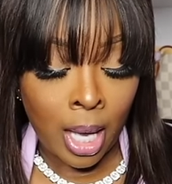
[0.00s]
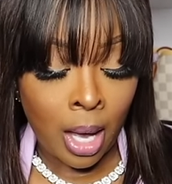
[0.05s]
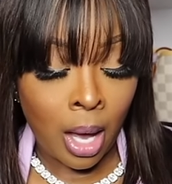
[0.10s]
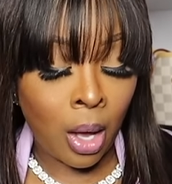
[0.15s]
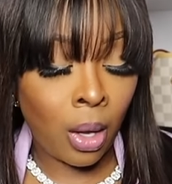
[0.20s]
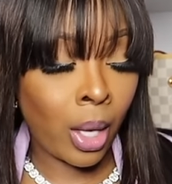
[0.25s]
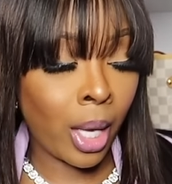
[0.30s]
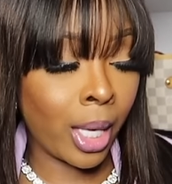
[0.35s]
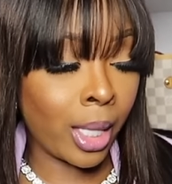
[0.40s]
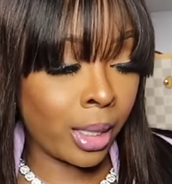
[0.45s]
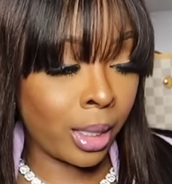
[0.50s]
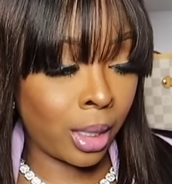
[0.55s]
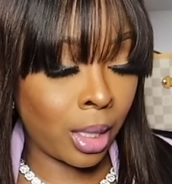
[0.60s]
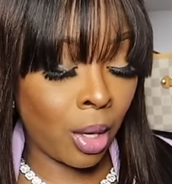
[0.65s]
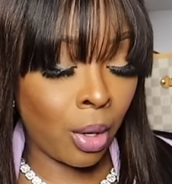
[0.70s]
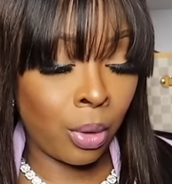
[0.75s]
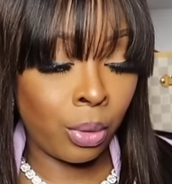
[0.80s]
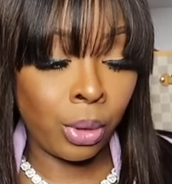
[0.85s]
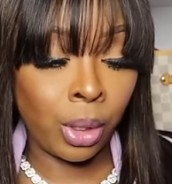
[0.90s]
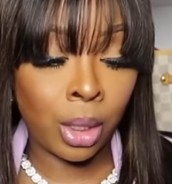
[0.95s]
okay
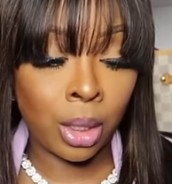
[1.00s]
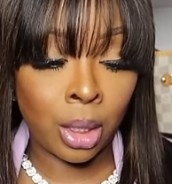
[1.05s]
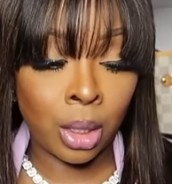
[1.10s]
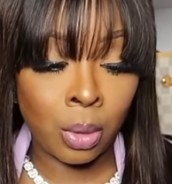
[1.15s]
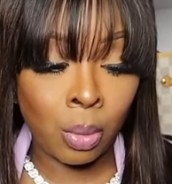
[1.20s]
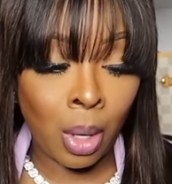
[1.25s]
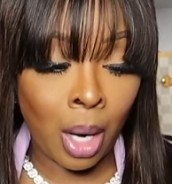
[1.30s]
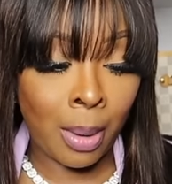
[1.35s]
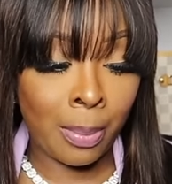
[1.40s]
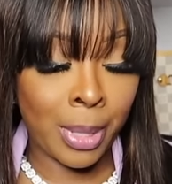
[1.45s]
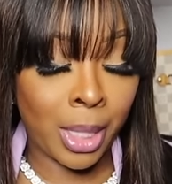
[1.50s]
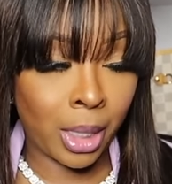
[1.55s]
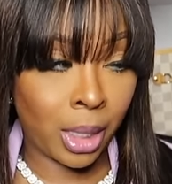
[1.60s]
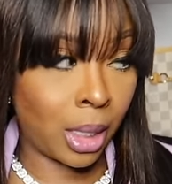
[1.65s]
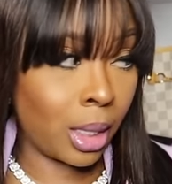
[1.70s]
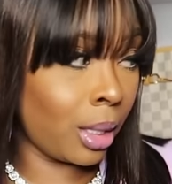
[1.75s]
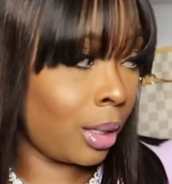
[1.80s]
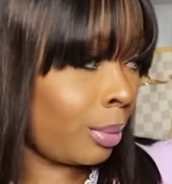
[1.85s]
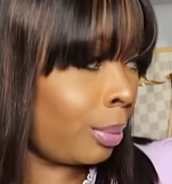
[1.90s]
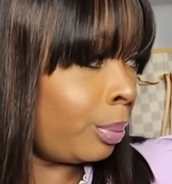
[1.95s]
so this is where i
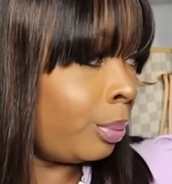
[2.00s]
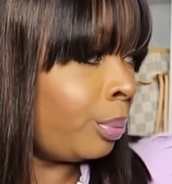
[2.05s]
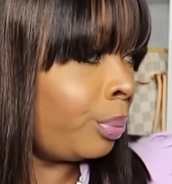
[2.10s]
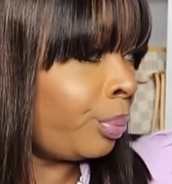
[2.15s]
messed up